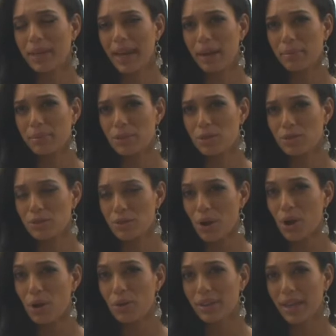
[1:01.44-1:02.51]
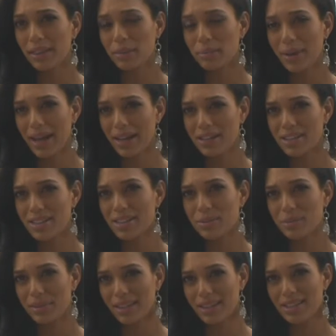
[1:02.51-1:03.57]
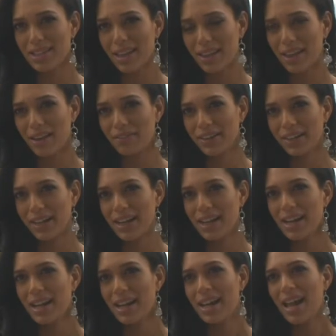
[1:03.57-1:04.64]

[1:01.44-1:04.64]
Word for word: being able to know that the pageant is within South Africa